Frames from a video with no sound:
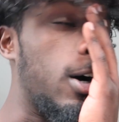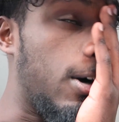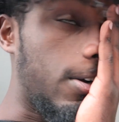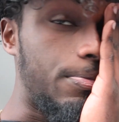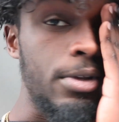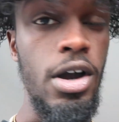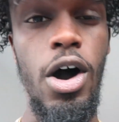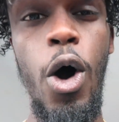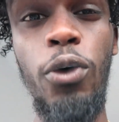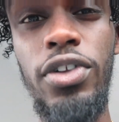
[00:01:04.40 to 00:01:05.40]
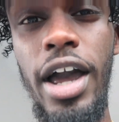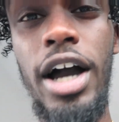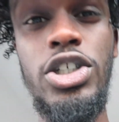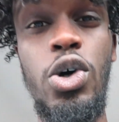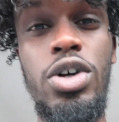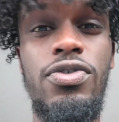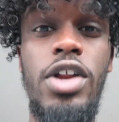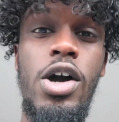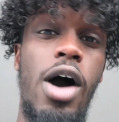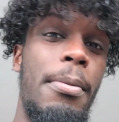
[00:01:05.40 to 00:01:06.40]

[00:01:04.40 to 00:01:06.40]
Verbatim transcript: Um, hopefully I enjoy this video.